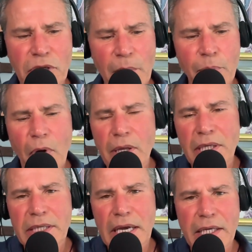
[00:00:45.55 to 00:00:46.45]
John Paul
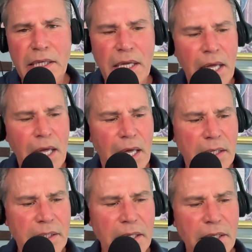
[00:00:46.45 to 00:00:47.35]
II
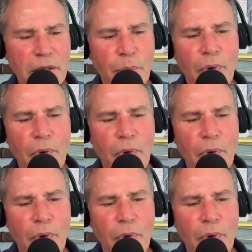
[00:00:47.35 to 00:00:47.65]
said that the